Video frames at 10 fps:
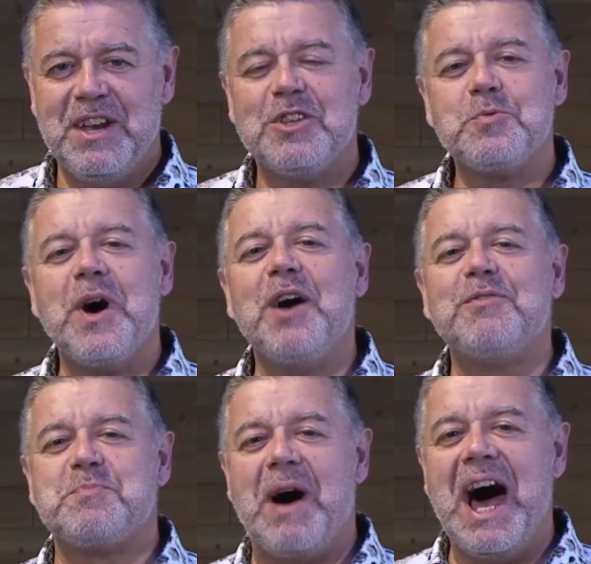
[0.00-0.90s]
12
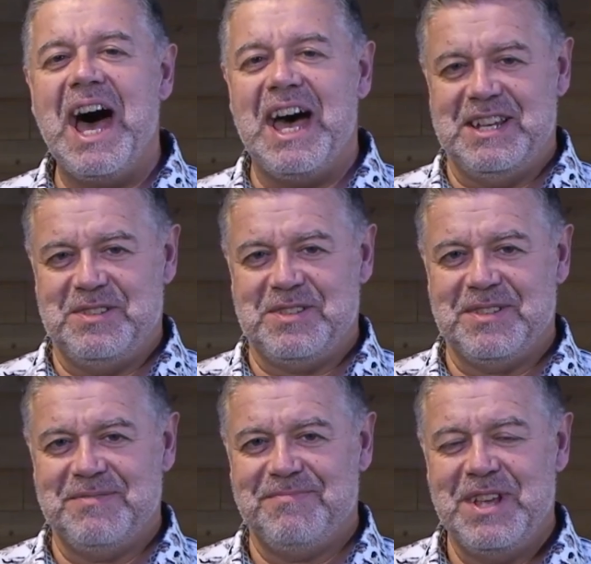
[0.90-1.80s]
spies.
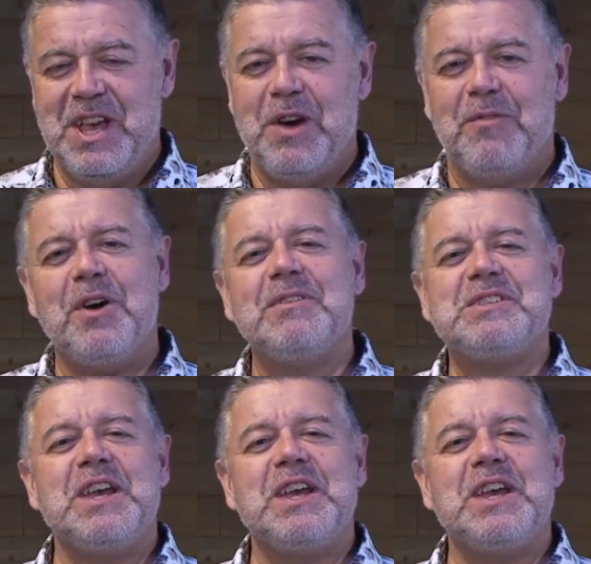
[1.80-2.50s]
We always